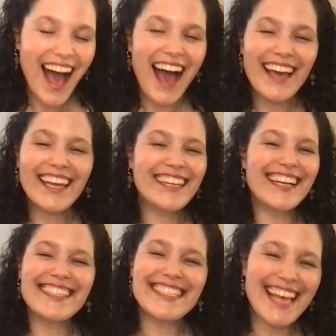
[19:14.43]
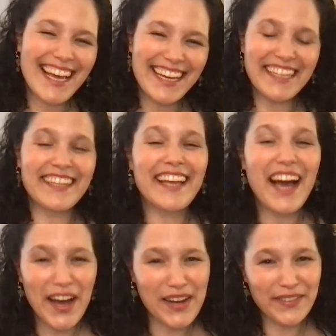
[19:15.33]
I cannot say it
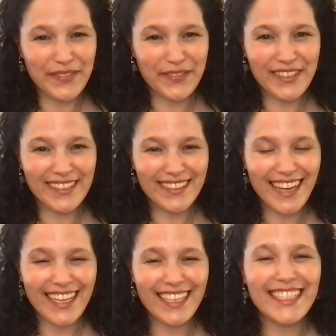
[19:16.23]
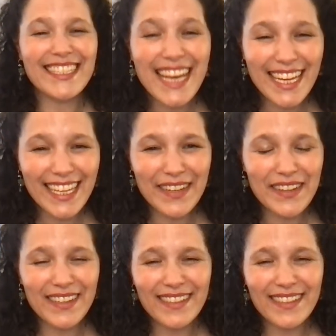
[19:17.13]
enough. I cannot say it.